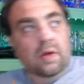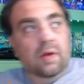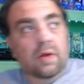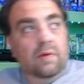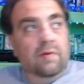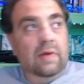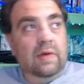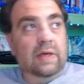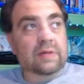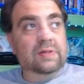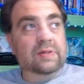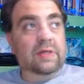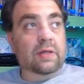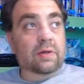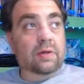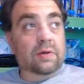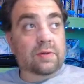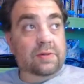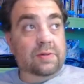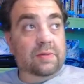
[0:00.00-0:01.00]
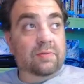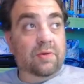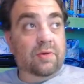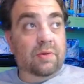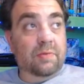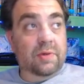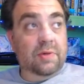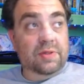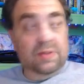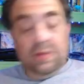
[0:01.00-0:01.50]
You guys didn't notice I'm wearing
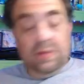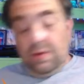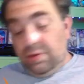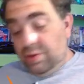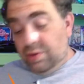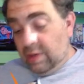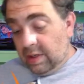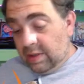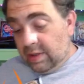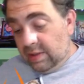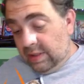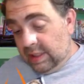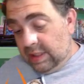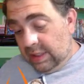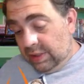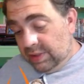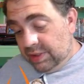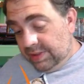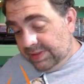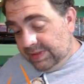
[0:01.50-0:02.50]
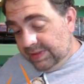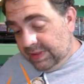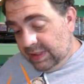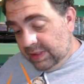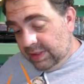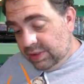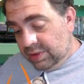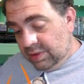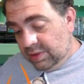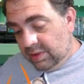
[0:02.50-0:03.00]
my Star Trek Audacious
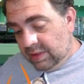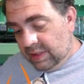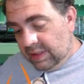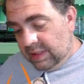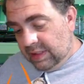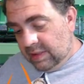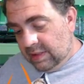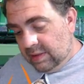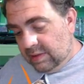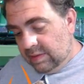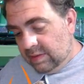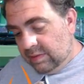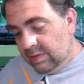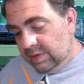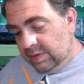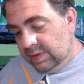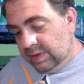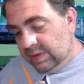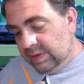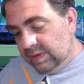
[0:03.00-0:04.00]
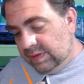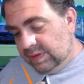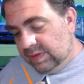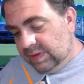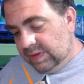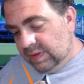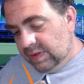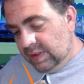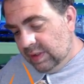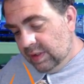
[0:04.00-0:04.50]
t-shirt again, which
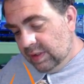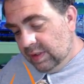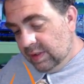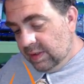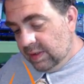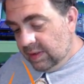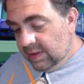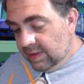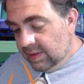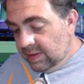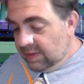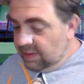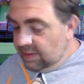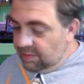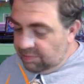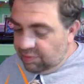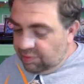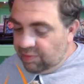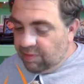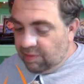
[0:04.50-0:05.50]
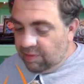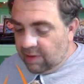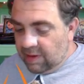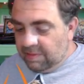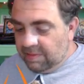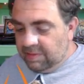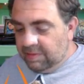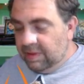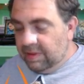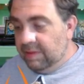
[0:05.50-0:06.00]
is
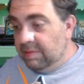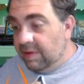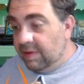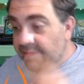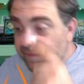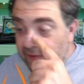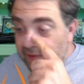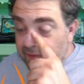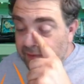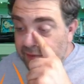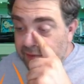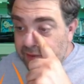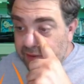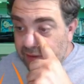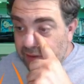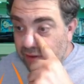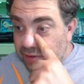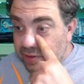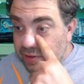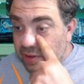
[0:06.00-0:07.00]
probably my favorite Star Trek